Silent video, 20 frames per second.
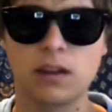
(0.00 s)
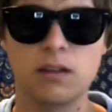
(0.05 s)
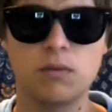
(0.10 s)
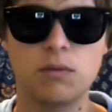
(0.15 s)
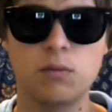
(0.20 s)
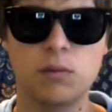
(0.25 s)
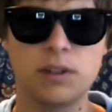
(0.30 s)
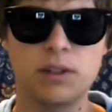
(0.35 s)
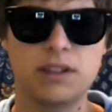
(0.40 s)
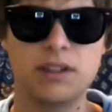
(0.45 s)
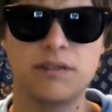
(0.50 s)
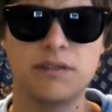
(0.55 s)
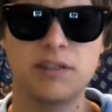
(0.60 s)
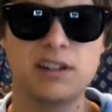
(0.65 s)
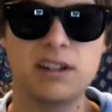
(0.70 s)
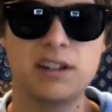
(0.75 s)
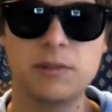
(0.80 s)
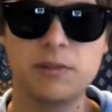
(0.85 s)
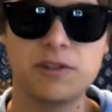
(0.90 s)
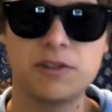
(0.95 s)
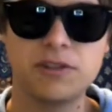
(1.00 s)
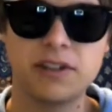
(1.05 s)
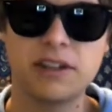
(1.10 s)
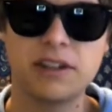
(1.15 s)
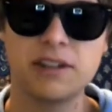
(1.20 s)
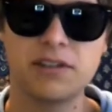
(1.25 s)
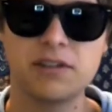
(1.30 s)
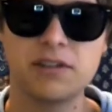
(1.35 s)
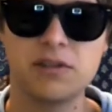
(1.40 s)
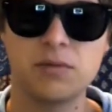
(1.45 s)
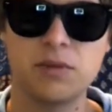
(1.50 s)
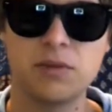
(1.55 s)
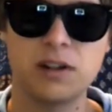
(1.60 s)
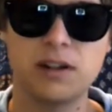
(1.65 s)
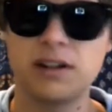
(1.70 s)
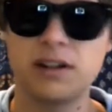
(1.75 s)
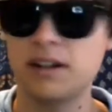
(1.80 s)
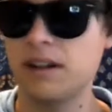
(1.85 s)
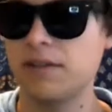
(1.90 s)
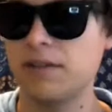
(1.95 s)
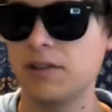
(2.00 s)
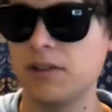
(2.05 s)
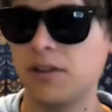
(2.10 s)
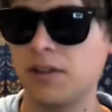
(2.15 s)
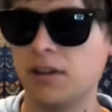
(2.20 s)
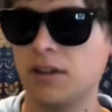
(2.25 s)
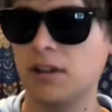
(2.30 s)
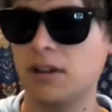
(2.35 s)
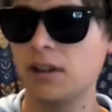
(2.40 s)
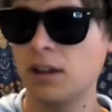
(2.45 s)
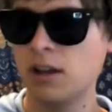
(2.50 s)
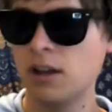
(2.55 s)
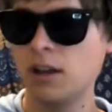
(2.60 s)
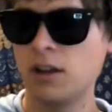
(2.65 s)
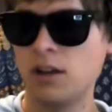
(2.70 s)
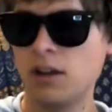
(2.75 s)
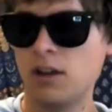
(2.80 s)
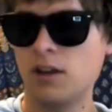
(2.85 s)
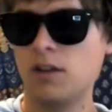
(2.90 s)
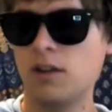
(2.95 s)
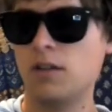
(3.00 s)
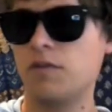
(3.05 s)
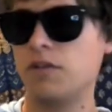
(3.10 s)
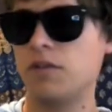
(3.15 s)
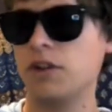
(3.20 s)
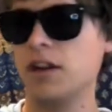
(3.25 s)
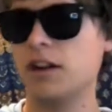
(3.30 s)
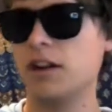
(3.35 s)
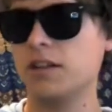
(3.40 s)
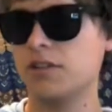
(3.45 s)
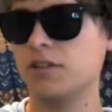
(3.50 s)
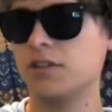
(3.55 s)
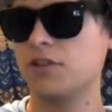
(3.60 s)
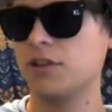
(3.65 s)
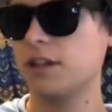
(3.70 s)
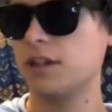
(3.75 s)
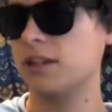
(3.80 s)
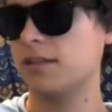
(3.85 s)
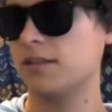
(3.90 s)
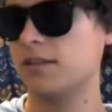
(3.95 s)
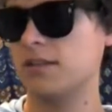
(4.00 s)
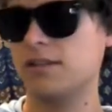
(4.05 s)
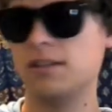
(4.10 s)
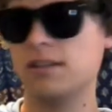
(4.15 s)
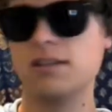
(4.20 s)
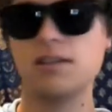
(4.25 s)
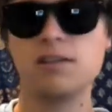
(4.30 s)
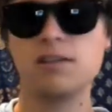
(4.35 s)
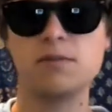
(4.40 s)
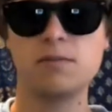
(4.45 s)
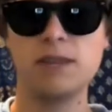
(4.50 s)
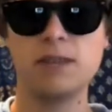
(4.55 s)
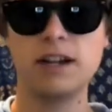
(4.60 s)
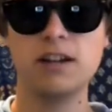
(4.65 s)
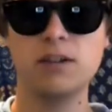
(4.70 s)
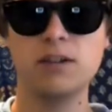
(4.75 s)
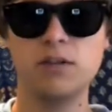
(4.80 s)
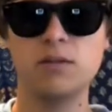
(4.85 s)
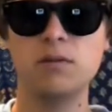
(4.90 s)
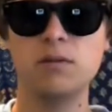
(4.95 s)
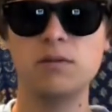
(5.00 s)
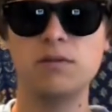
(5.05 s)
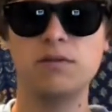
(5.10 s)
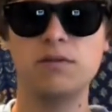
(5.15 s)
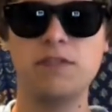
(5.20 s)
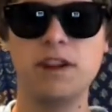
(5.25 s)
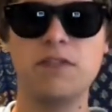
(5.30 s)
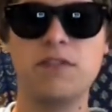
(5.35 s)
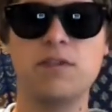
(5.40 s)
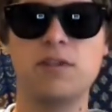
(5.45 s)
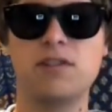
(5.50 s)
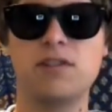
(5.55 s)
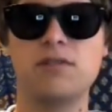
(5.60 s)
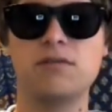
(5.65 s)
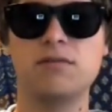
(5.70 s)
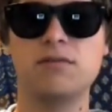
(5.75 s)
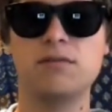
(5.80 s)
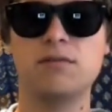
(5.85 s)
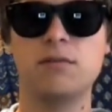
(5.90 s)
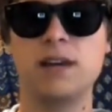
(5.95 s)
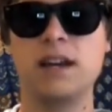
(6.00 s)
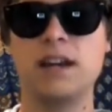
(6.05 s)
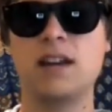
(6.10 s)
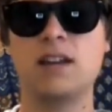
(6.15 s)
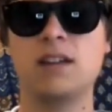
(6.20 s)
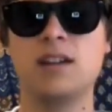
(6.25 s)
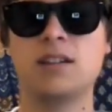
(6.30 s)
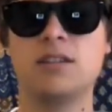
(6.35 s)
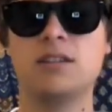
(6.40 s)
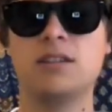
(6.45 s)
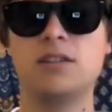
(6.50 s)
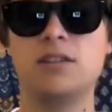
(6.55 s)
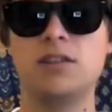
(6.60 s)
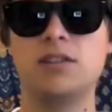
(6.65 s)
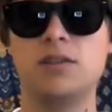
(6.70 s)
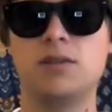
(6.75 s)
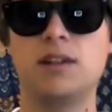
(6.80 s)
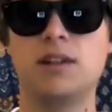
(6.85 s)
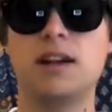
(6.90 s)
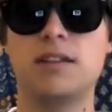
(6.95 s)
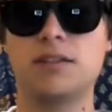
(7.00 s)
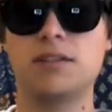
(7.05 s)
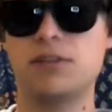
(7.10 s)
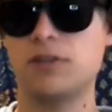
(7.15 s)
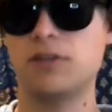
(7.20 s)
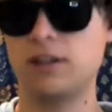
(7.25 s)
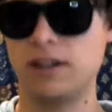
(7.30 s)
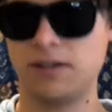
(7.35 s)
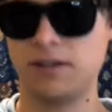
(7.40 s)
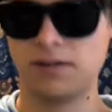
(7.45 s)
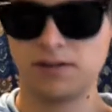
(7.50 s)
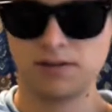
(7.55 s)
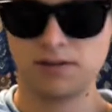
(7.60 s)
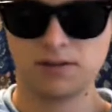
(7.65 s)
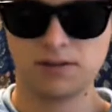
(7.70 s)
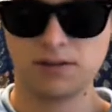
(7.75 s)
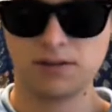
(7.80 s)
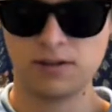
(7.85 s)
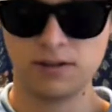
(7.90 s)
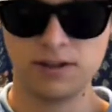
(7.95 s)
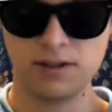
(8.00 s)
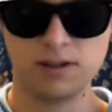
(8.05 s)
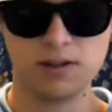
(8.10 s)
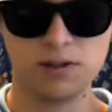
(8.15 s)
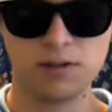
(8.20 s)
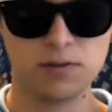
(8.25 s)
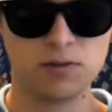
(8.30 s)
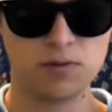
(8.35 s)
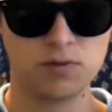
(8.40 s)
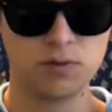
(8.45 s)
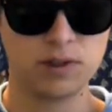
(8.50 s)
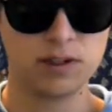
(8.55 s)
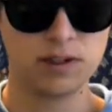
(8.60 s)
what different temperature settings do what and everything. For concentrates, this is my new favorite way to use concentrates. All you do is really